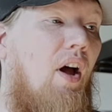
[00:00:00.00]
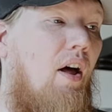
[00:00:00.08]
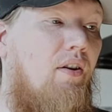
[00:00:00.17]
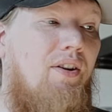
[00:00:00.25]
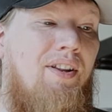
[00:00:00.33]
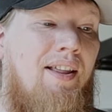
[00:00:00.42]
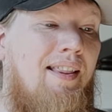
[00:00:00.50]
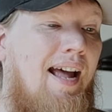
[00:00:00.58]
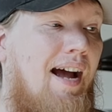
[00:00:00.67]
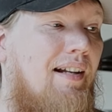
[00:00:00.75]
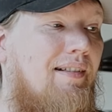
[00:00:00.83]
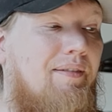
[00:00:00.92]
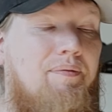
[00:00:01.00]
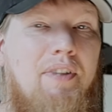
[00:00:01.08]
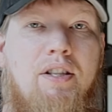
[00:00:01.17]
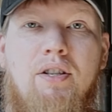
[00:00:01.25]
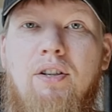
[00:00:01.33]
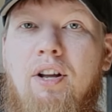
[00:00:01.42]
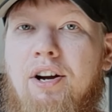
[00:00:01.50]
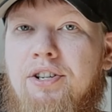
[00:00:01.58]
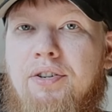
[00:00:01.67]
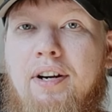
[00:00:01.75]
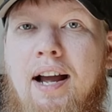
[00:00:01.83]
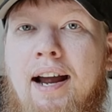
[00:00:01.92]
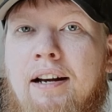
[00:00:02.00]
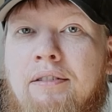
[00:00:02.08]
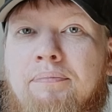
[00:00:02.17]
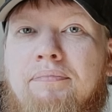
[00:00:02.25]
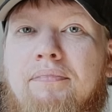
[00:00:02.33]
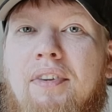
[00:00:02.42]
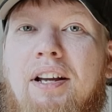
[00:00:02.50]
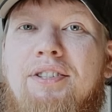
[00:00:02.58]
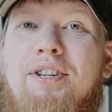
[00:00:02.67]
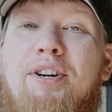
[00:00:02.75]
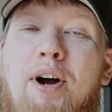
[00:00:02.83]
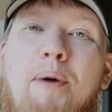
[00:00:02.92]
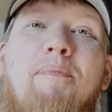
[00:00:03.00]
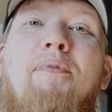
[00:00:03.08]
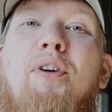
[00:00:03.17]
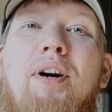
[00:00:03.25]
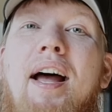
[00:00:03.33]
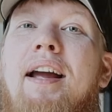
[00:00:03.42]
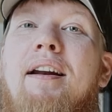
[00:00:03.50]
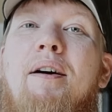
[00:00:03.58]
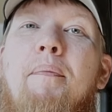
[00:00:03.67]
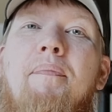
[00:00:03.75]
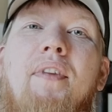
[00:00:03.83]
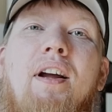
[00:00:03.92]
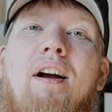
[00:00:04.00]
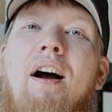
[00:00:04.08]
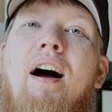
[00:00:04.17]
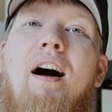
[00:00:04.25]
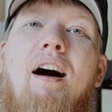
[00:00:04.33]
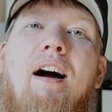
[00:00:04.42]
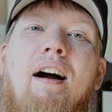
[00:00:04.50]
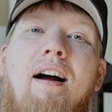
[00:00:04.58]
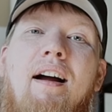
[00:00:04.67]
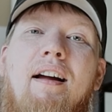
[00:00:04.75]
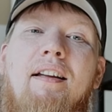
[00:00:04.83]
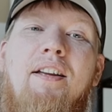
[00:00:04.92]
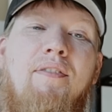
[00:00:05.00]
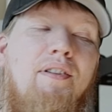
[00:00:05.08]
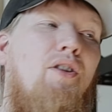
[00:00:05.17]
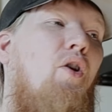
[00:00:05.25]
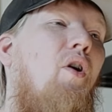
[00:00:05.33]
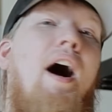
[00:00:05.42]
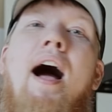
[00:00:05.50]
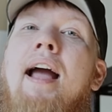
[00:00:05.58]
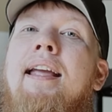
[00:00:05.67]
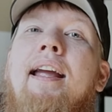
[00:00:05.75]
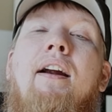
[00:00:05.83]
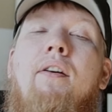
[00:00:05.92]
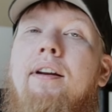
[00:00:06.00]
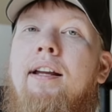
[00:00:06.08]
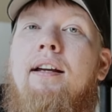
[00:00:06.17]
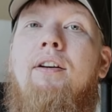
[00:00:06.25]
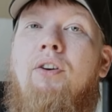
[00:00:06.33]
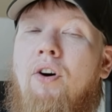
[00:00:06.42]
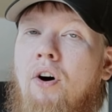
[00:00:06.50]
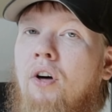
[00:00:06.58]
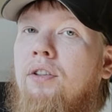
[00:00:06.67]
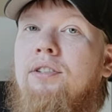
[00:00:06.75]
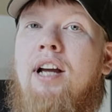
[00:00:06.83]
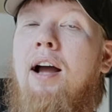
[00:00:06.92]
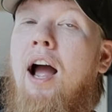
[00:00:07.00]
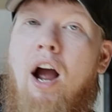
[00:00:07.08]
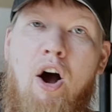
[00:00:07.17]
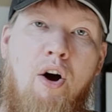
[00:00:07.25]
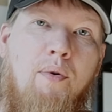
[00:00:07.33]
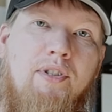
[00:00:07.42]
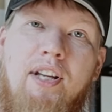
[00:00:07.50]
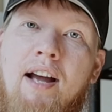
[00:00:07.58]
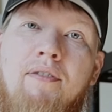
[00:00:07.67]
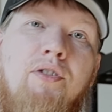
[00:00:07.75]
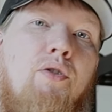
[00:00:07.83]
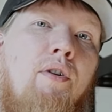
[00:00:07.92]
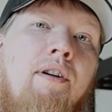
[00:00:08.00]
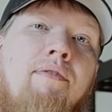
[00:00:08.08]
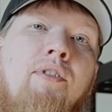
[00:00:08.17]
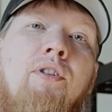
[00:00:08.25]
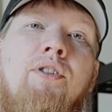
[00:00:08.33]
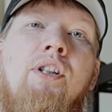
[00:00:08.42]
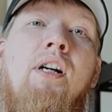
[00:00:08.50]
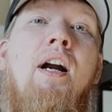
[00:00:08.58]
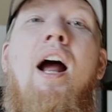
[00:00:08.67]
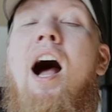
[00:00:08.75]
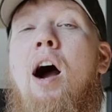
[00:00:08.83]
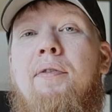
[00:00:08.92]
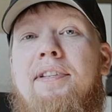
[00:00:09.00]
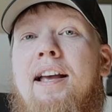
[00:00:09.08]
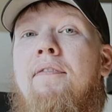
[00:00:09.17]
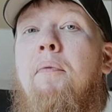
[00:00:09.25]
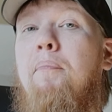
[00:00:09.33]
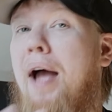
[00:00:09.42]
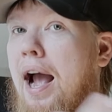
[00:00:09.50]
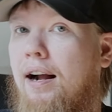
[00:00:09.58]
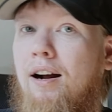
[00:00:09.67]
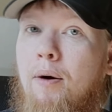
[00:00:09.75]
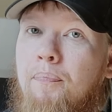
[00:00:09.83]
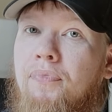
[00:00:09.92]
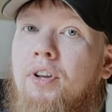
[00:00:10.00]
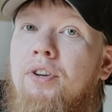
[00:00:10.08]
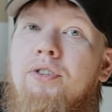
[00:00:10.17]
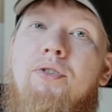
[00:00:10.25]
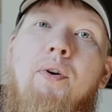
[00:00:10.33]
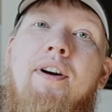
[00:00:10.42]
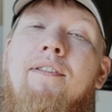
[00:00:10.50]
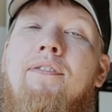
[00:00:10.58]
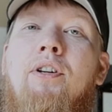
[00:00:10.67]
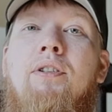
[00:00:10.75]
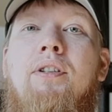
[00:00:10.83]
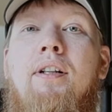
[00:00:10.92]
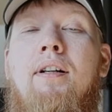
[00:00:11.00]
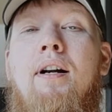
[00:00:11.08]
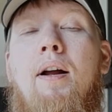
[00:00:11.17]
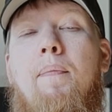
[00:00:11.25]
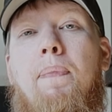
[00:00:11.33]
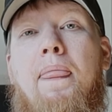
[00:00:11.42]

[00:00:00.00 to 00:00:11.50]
Other than that, it's a luxury item. It's a comfort item. Uh, even though I carry it all the time, I always have a Sawyer filter. I always have a backup Sawyer filter.